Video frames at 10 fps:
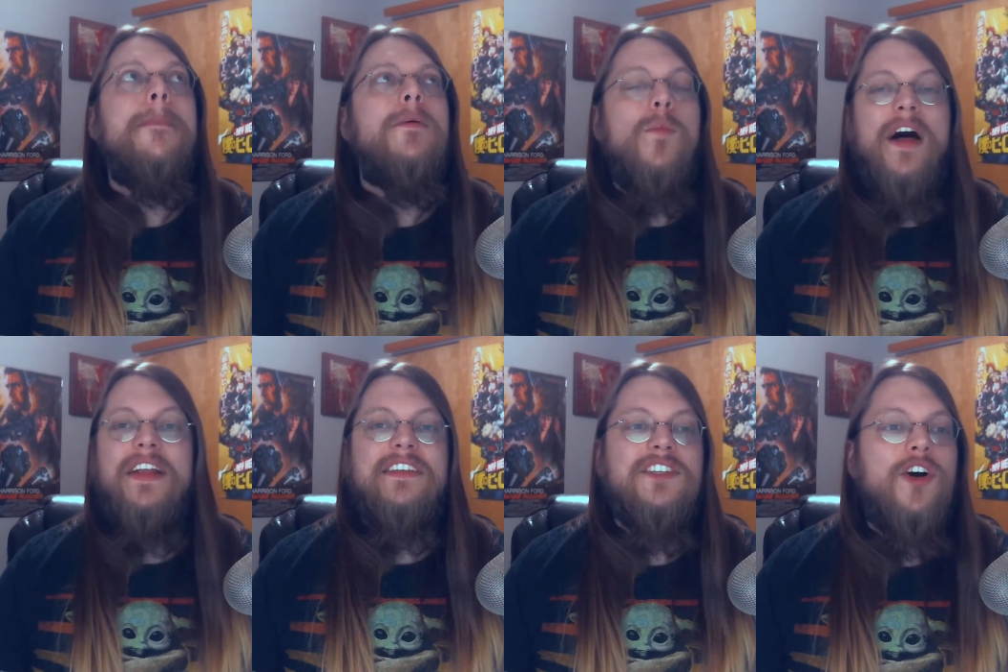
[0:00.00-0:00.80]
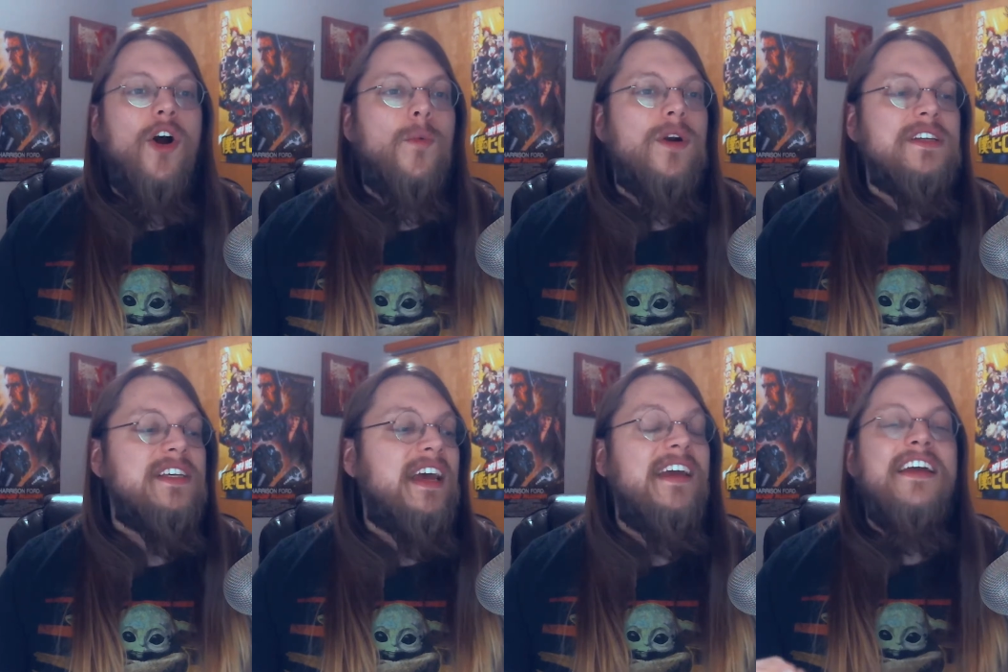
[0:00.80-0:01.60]
wow, that is such a hard word to
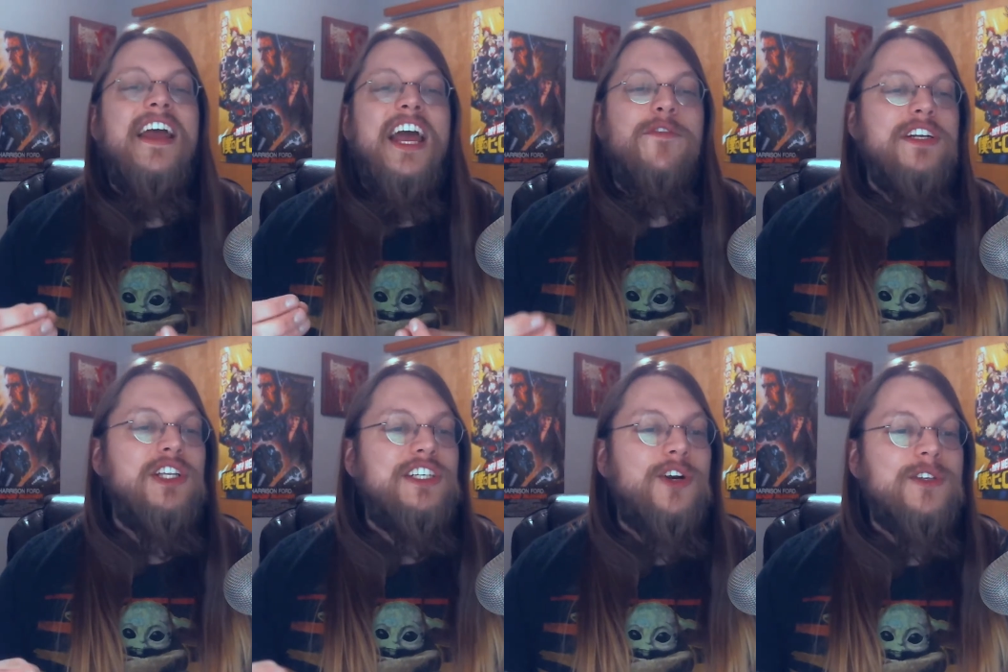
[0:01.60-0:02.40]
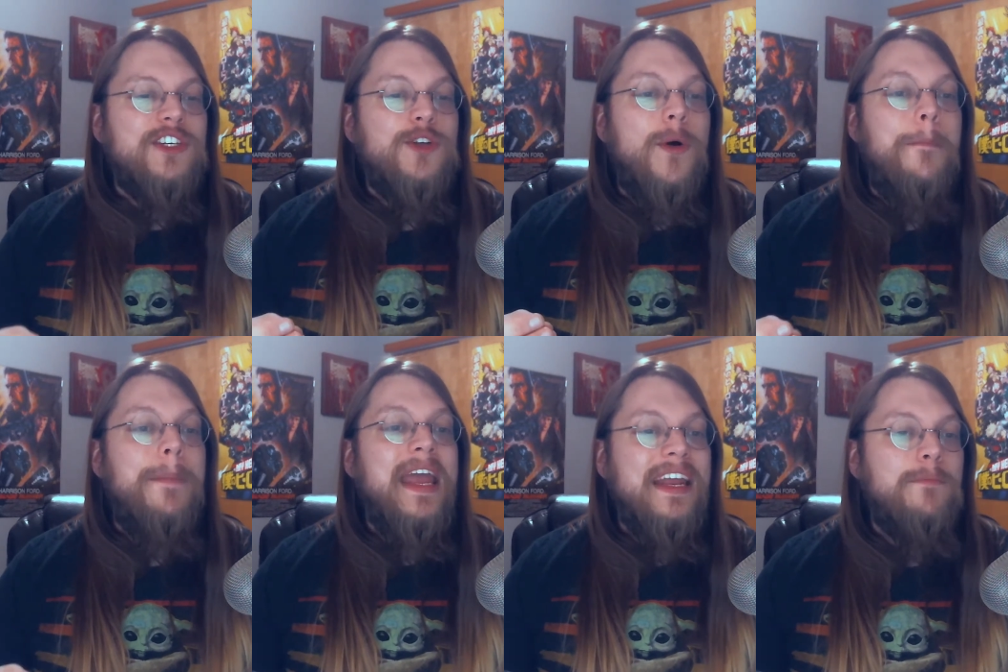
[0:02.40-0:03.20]
say. It eventually turns into a
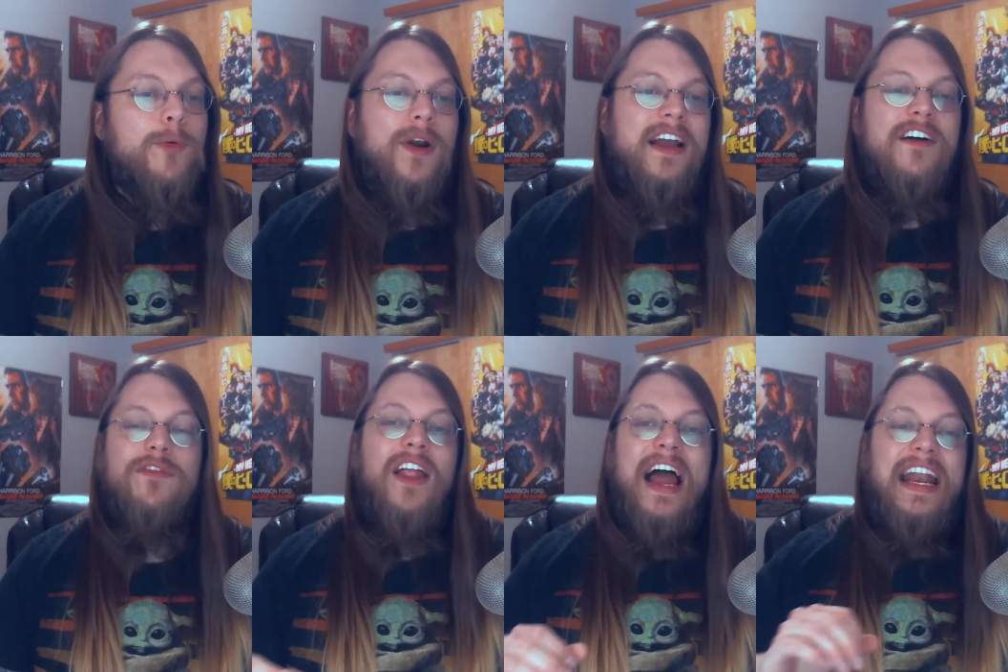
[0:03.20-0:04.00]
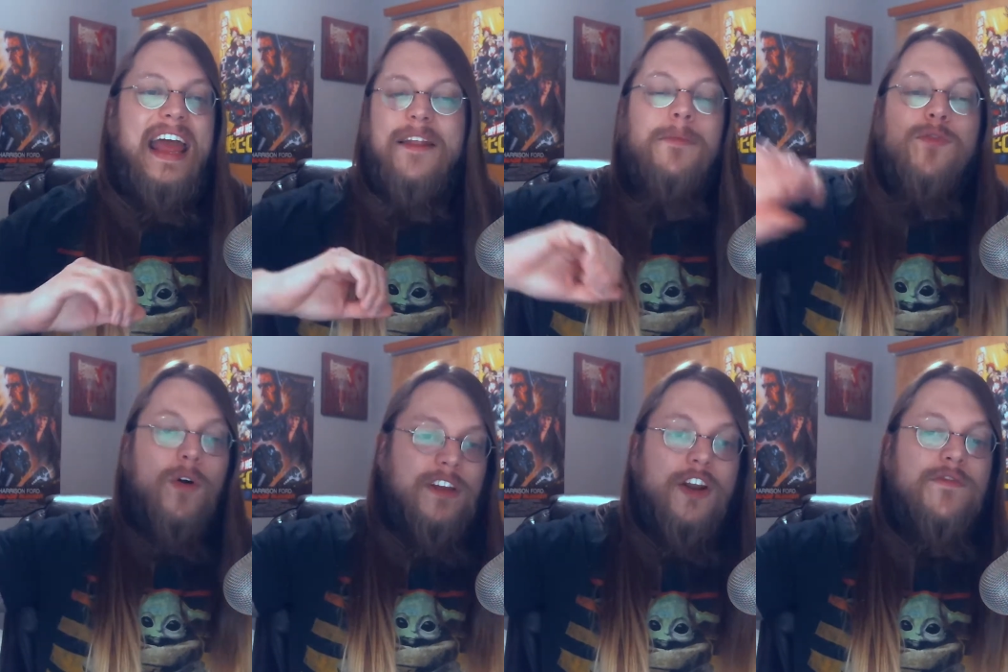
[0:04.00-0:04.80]
pinprick of light, and
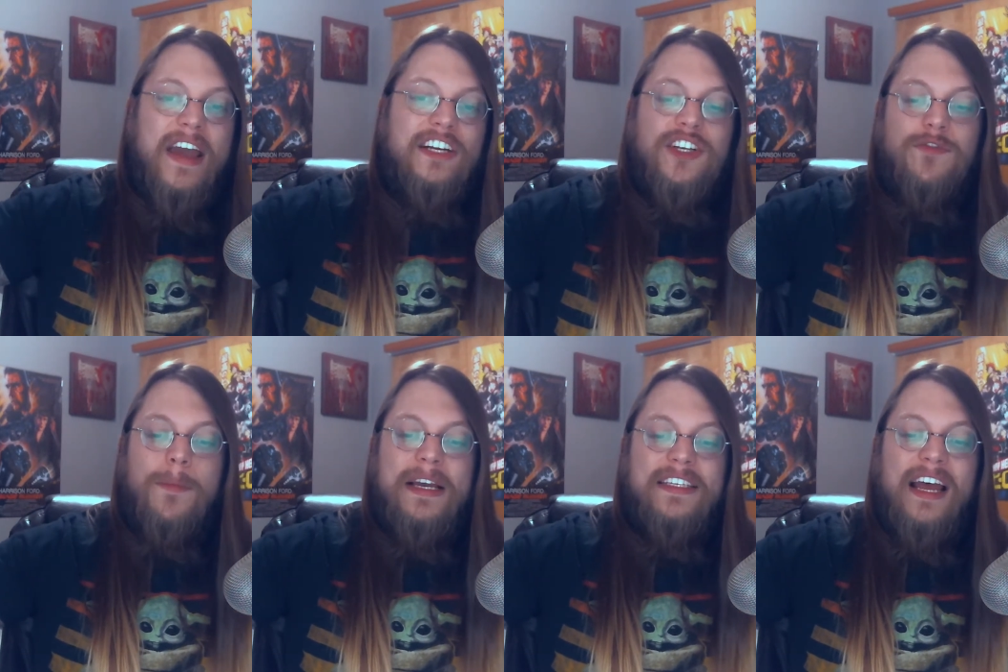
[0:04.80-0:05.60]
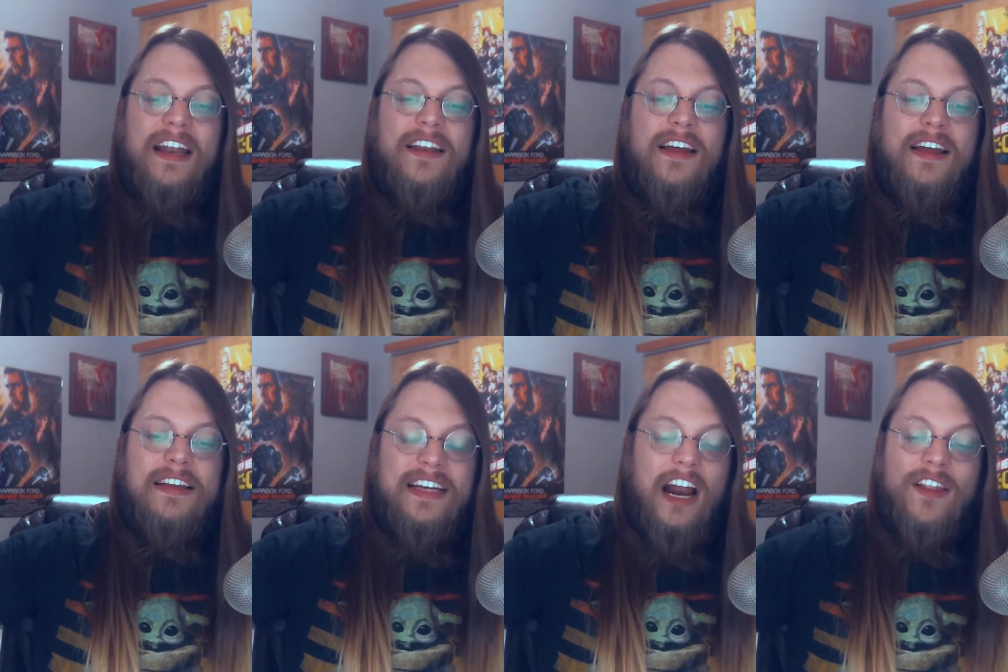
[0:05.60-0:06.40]
before vanishing from my sight
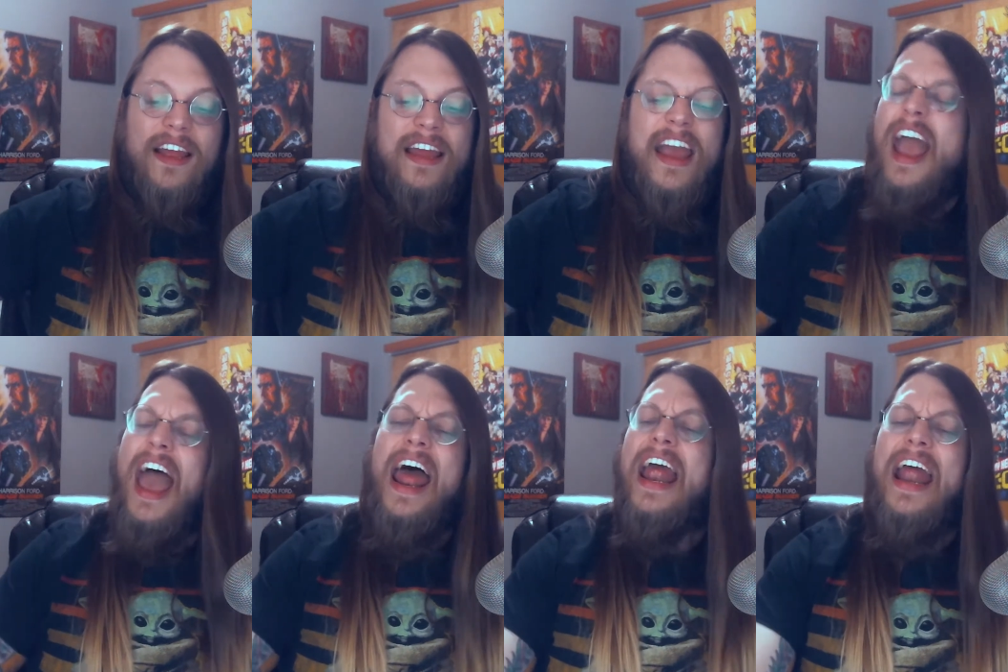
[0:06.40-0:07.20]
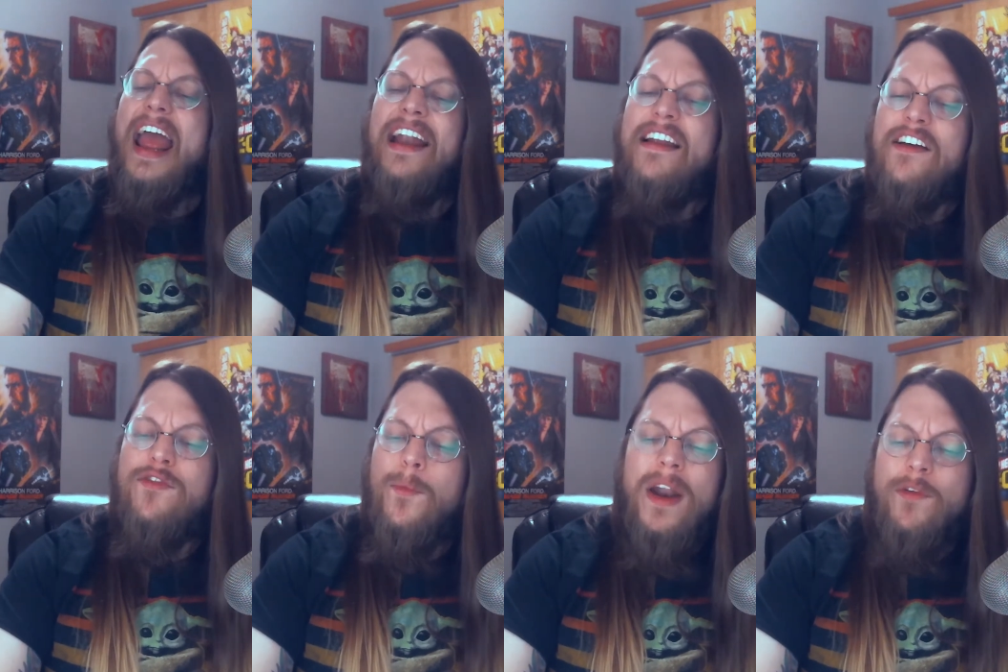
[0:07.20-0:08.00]
entirely. And
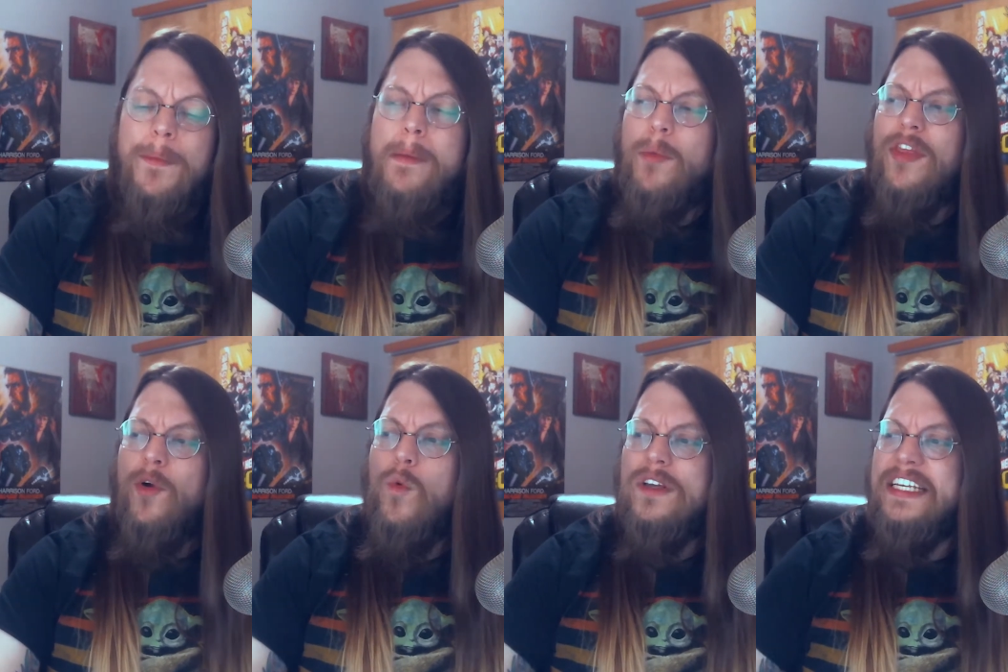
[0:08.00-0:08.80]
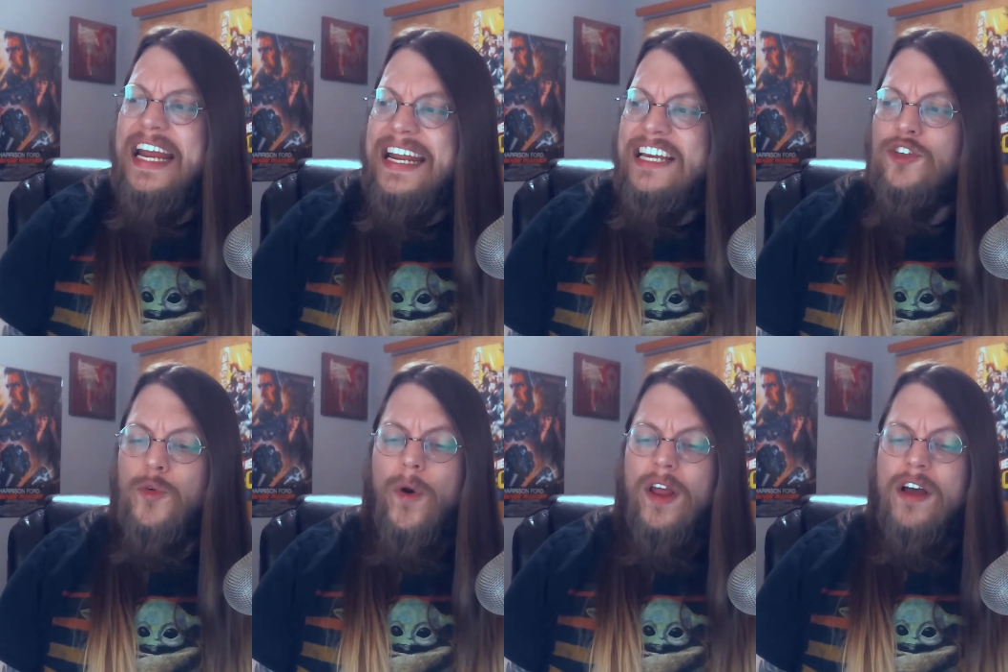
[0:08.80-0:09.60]
from what I remember, there wasn't any
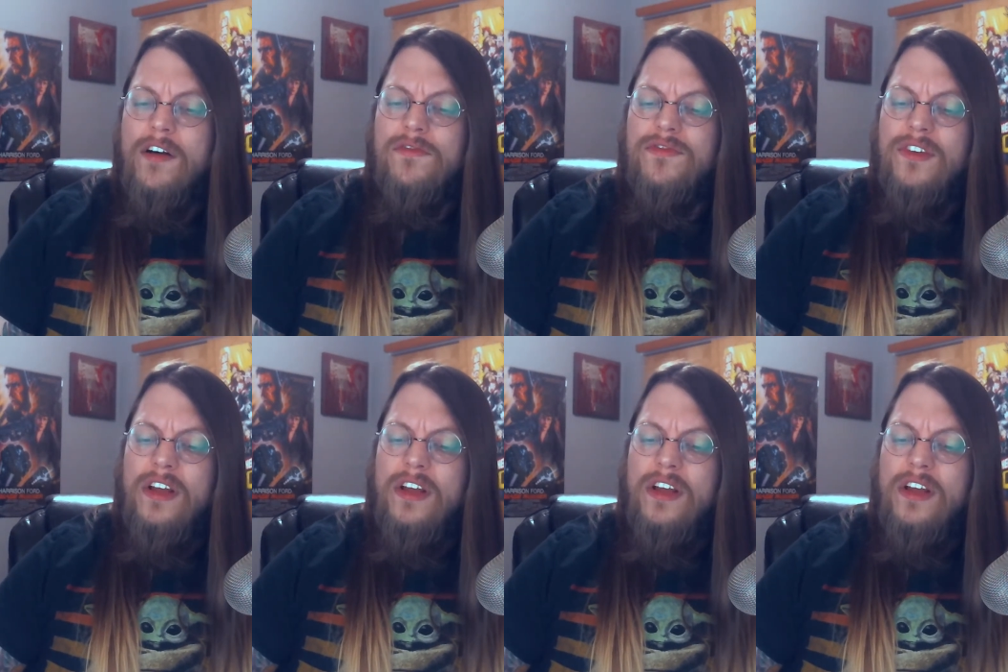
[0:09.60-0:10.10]
sort of